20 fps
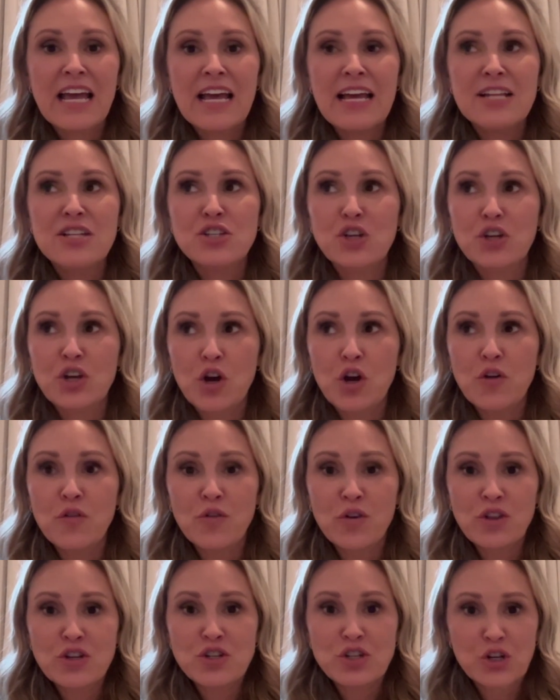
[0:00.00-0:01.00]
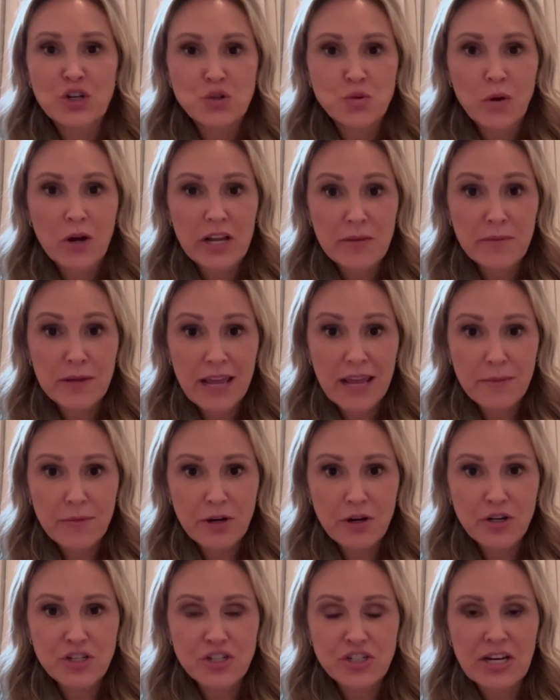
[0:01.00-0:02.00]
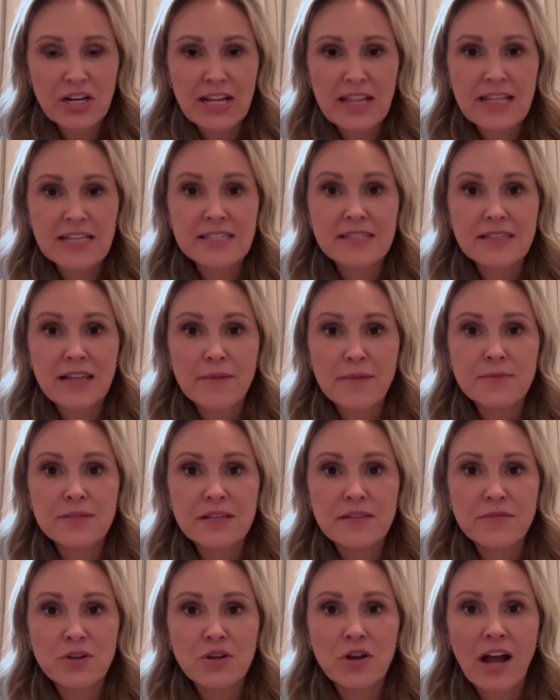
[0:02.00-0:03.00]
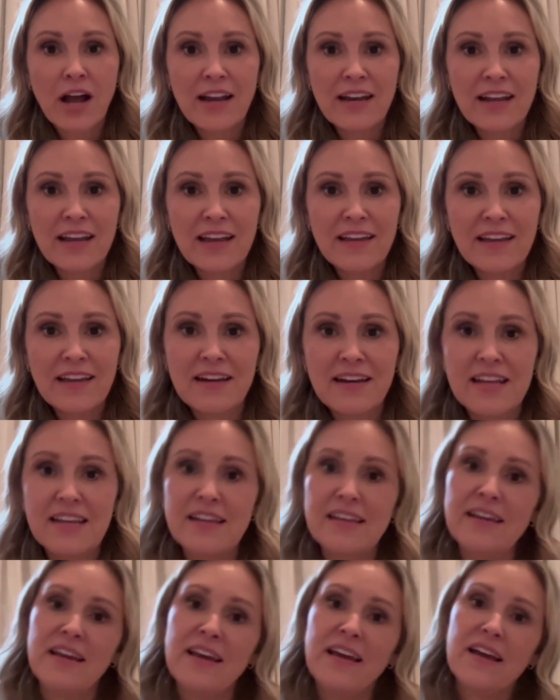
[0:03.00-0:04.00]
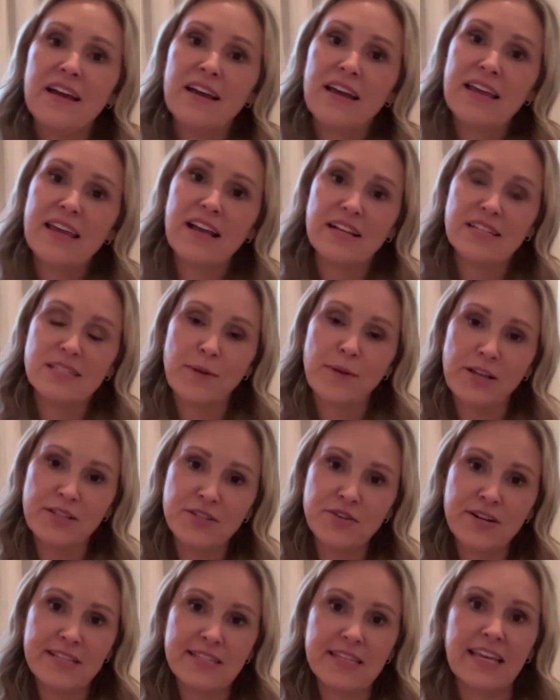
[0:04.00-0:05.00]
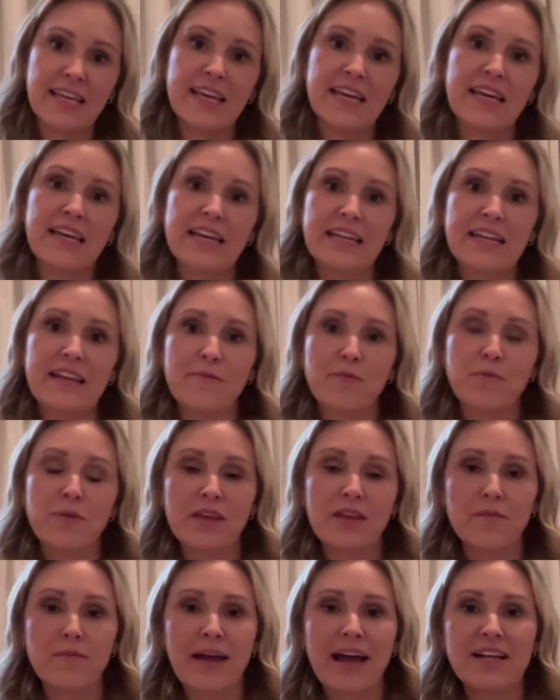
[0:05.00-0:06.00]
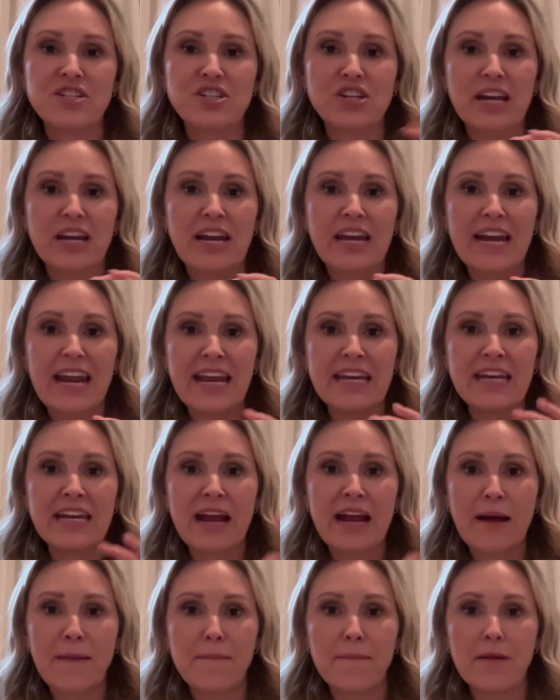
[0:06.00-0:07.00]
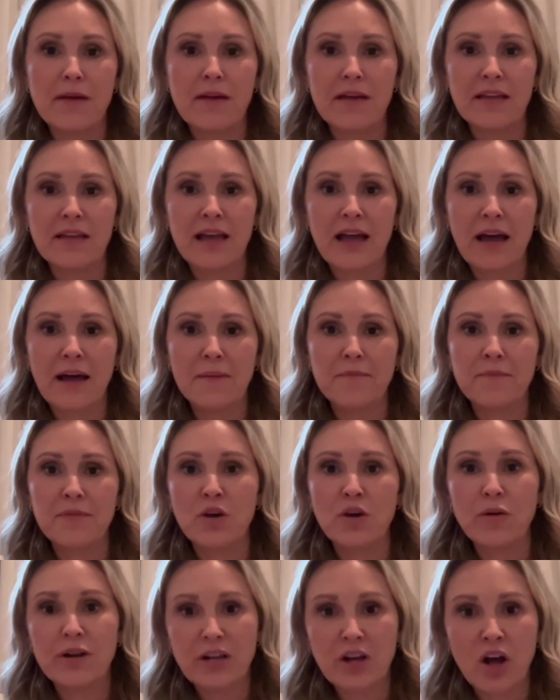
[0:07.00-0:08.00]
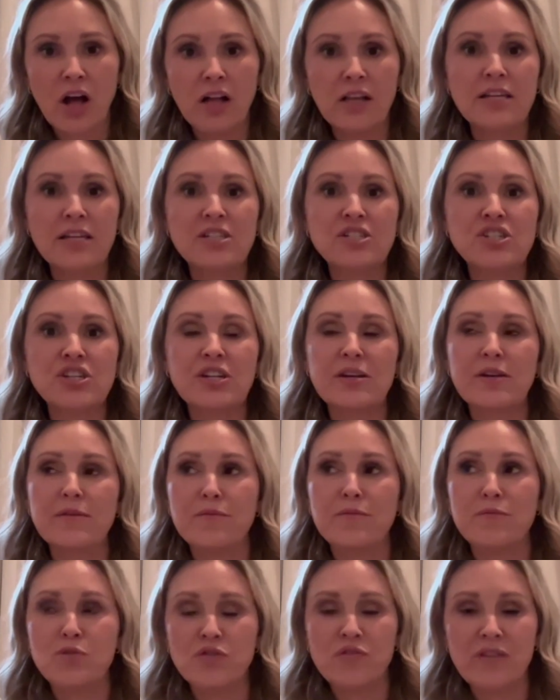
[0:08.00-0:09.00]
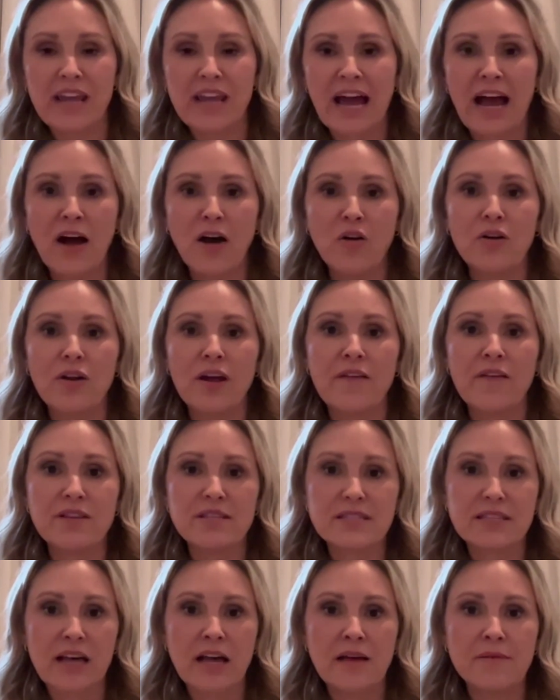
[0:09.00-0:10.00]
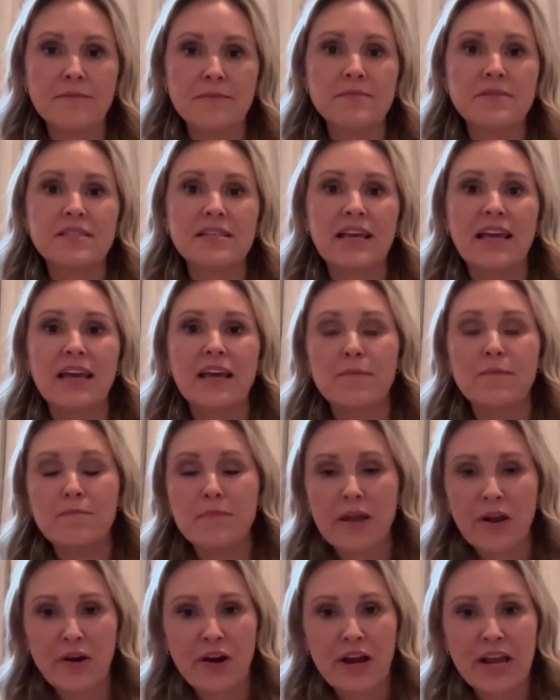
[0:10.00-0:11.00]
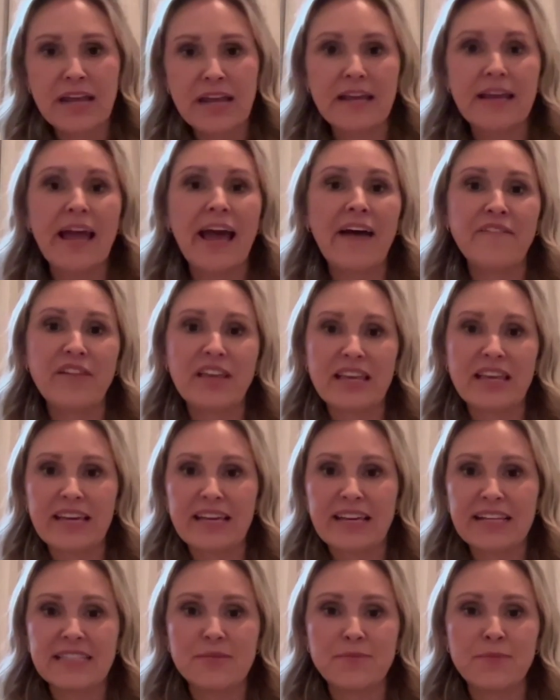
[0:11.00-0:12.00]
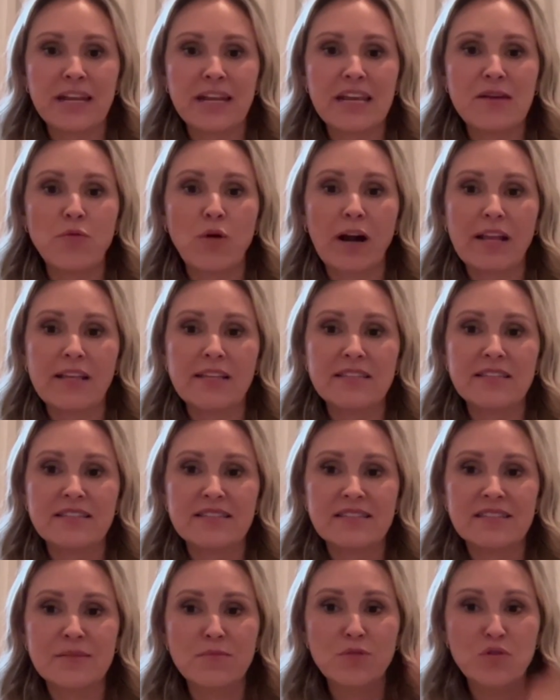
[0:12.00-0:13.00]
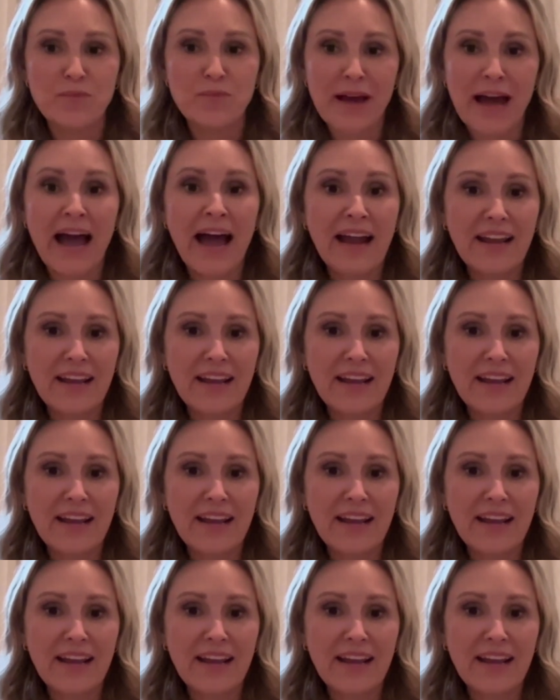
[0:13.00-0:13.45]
took over the church where he became a Christian in the slums of Uganda. And he got sponsored as a kid with Compassion and ended up going to college and moving out of the slums, marrying, having kids. But he wanted to move back